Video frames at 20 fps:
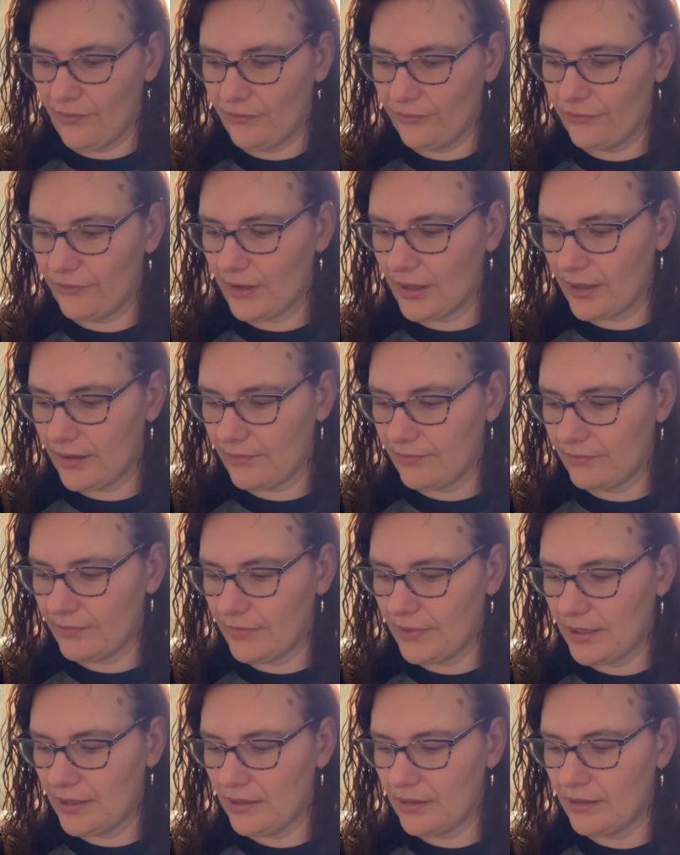from
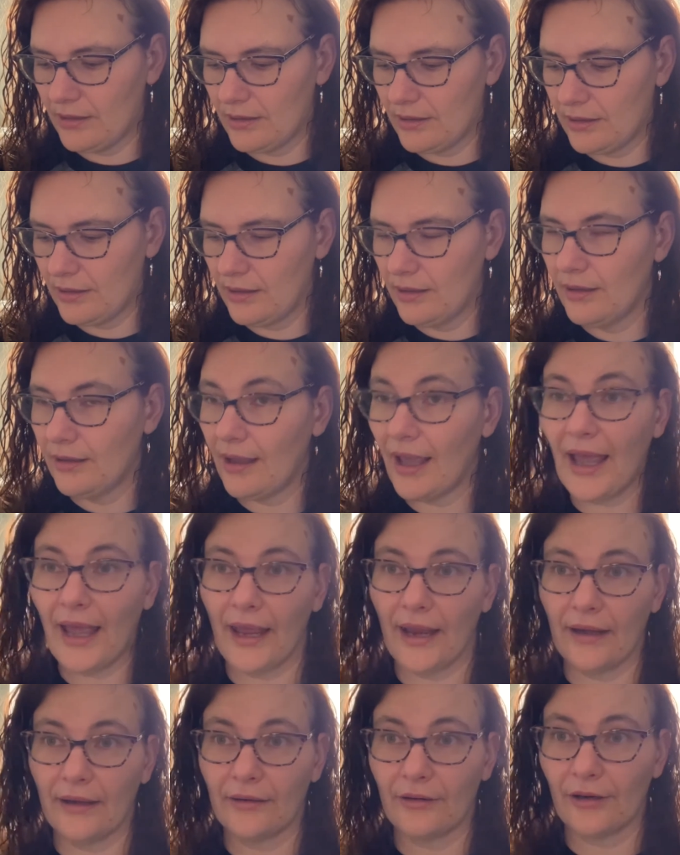
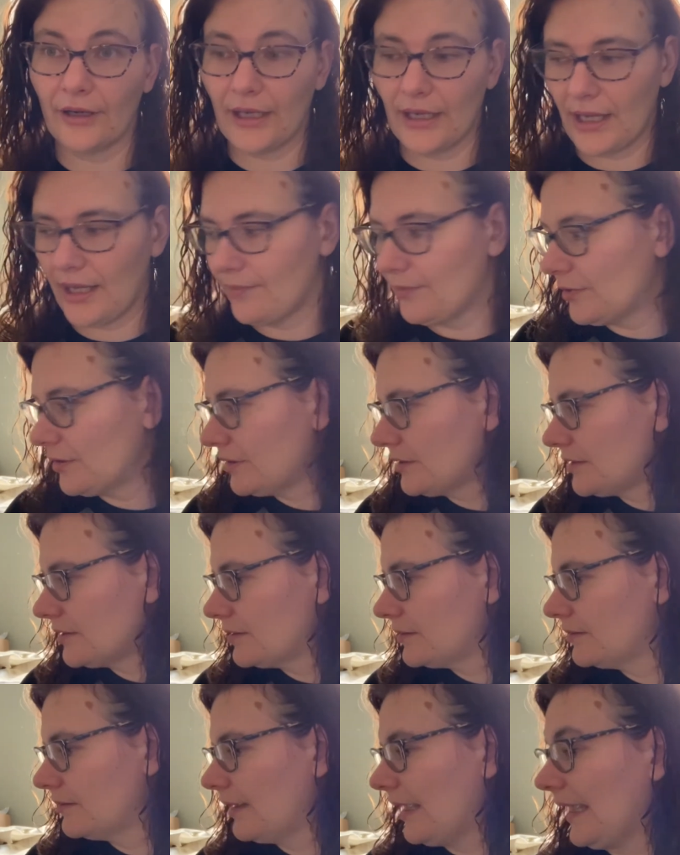Anna Green
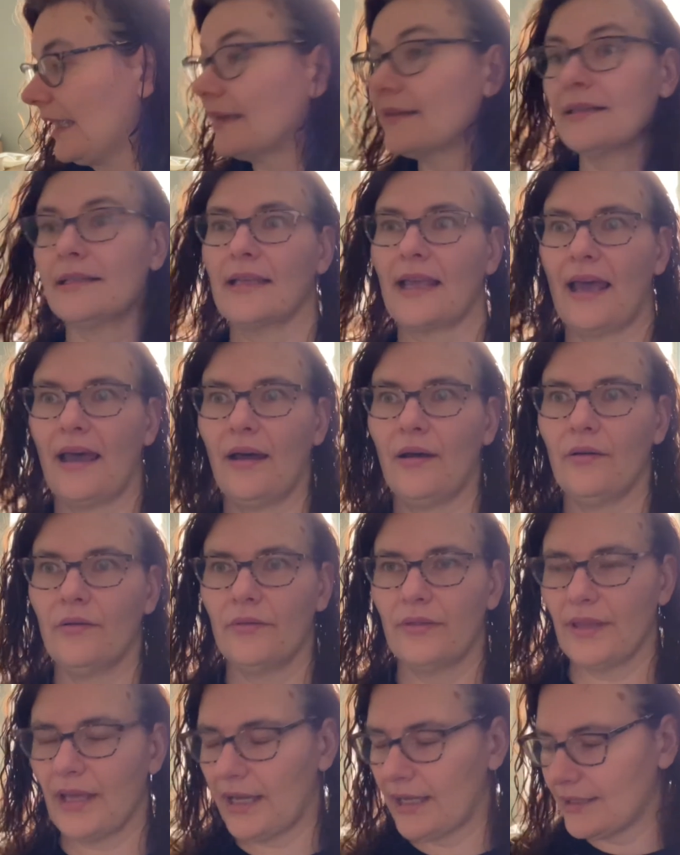Gables. Anne's cow,
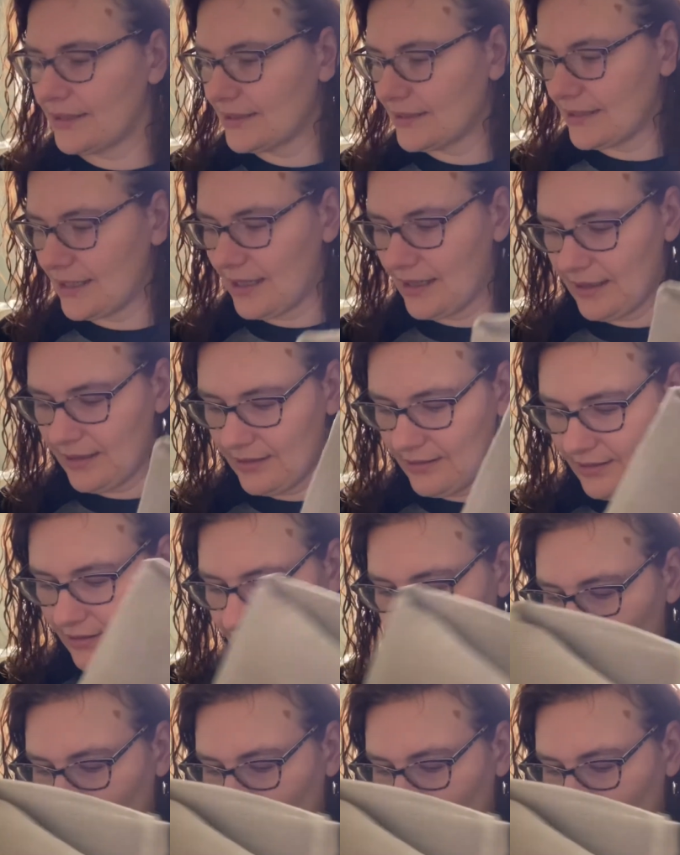her